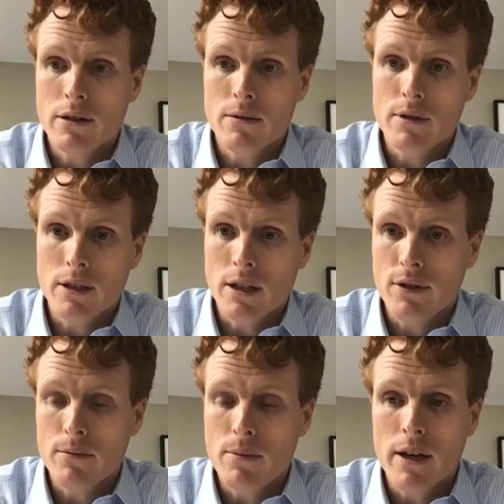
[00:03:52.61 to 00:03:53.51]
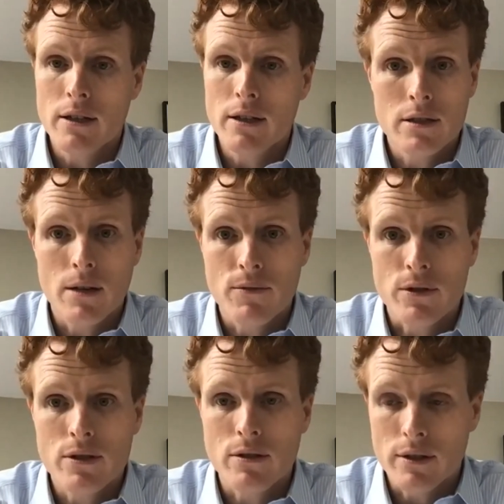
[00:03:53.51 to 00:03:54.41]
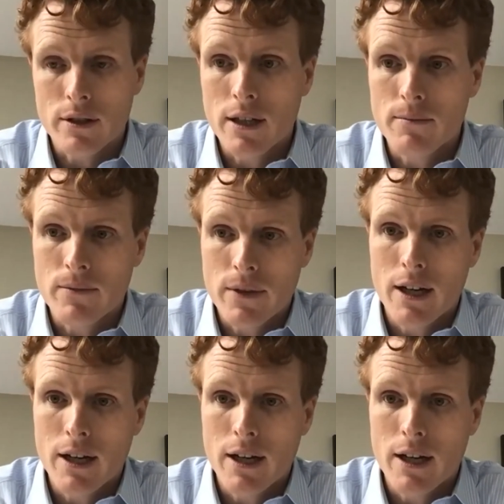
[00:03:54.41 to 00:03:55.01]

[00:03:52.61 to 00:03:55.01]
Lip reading: some significant pain and discomfort still to come.